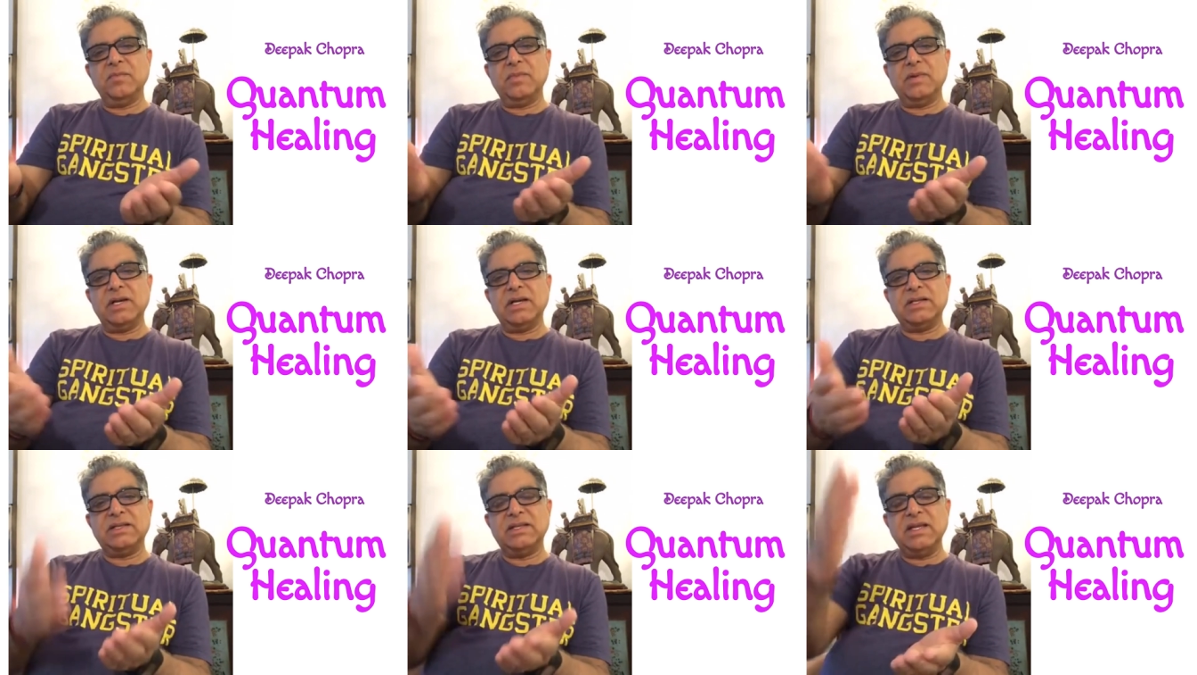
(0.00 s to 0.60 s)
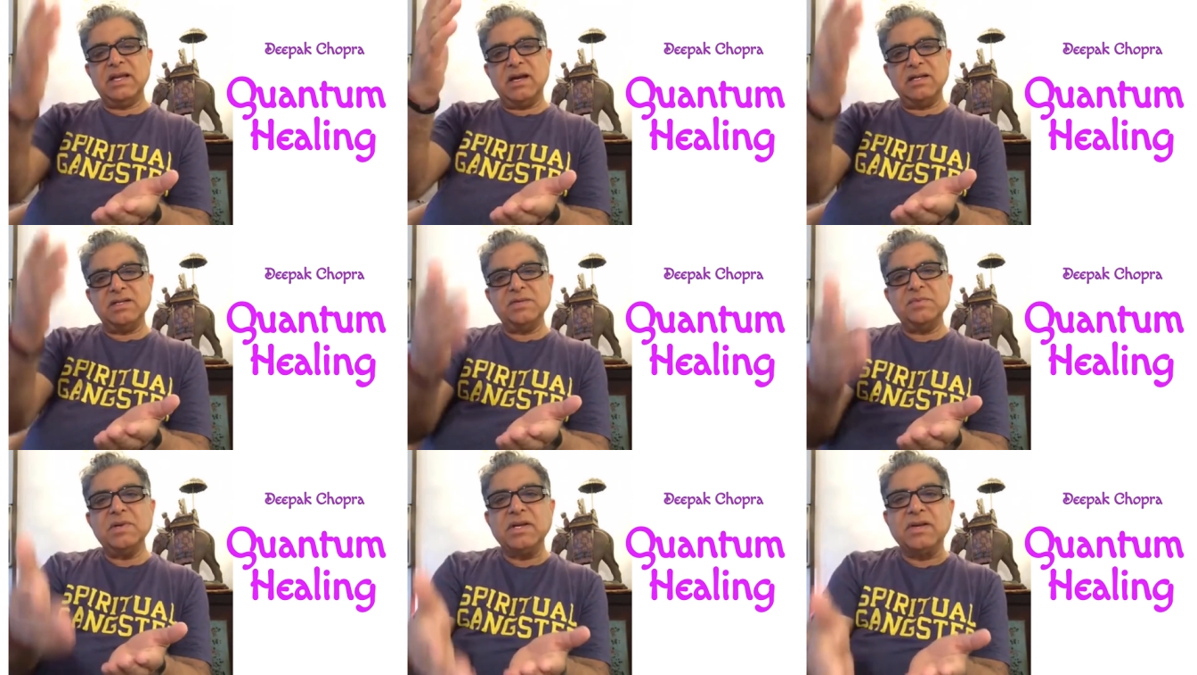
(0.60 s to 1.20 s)
But the
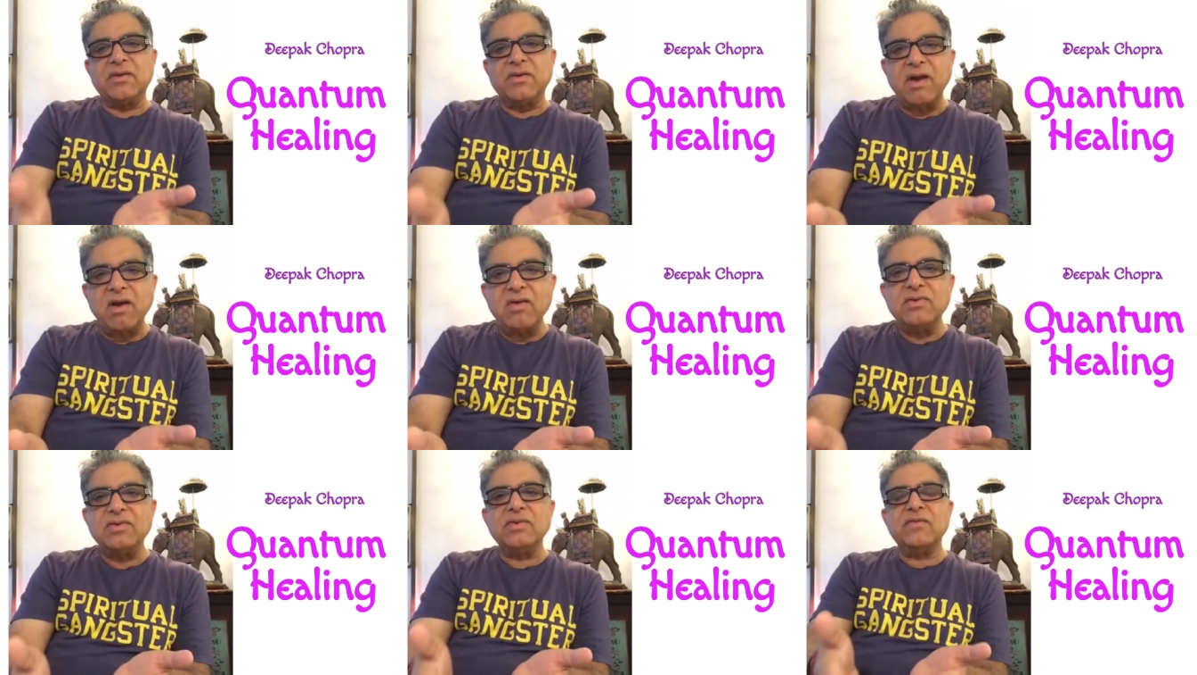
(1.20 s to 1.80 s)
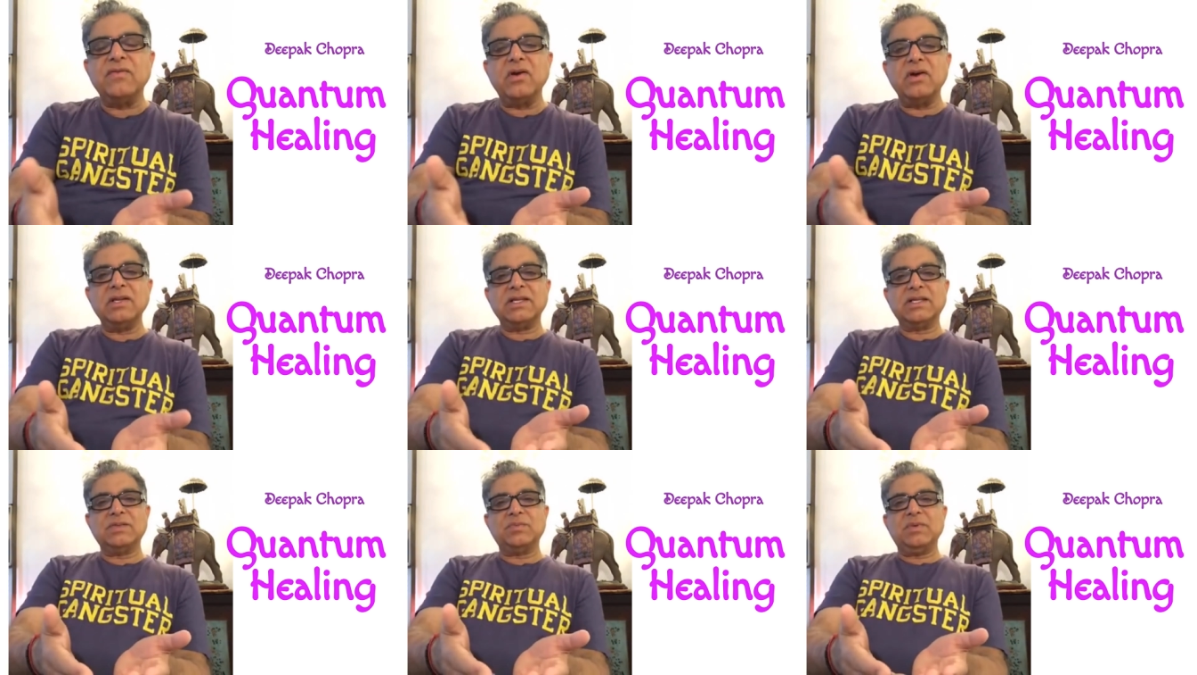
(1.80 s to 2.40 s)
ultimate ground of all
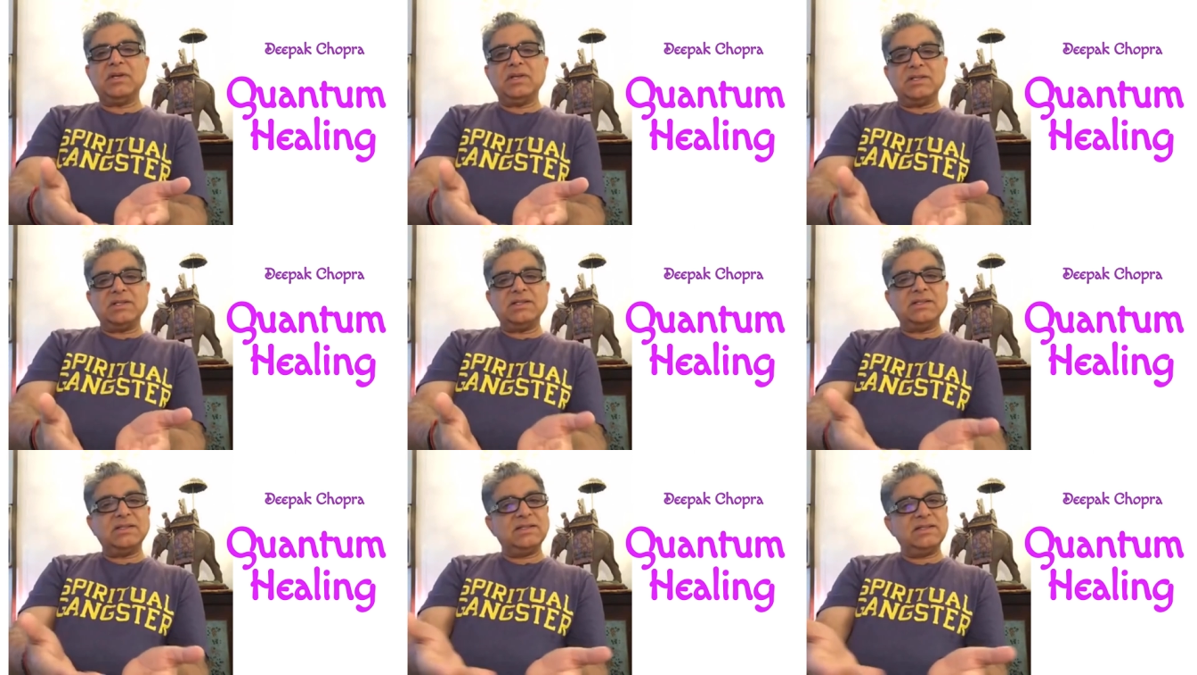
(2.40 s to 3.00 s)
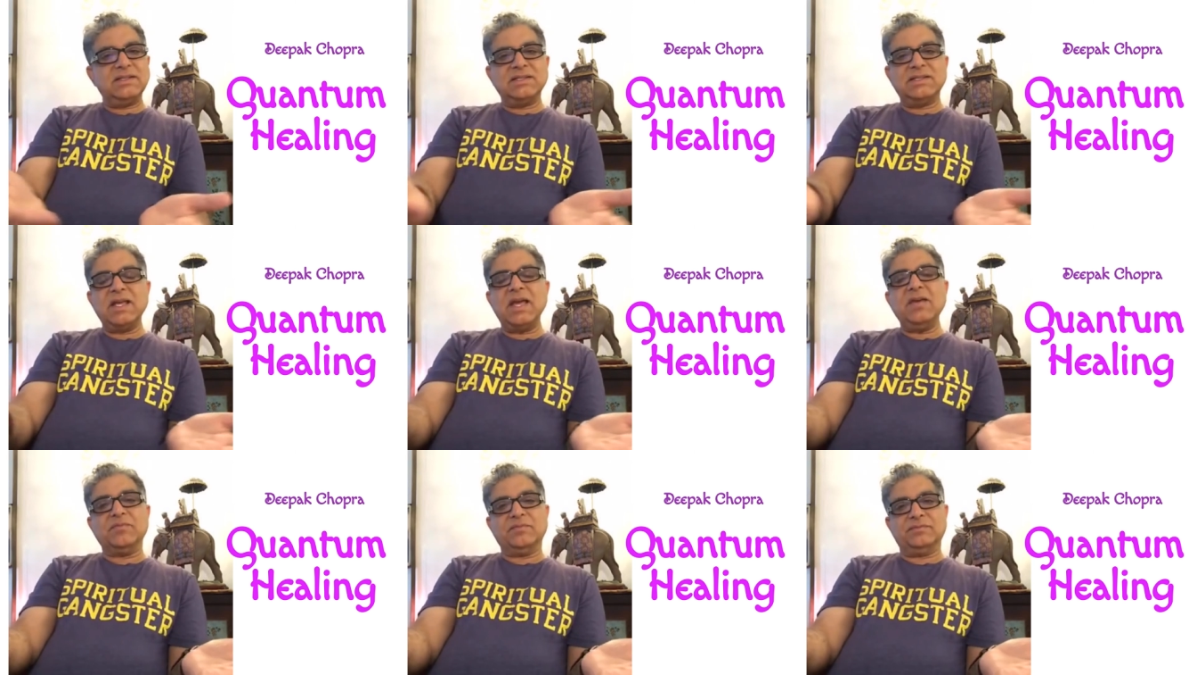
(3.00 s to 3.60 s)
experience is the
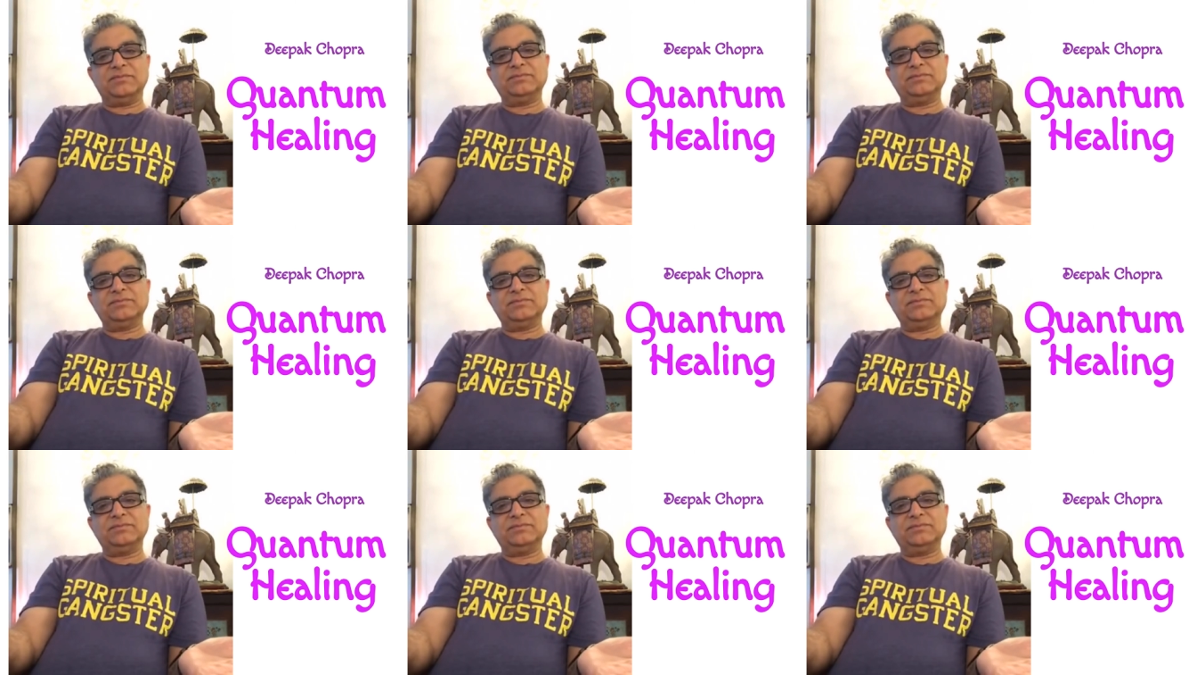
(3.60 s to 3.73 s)
same.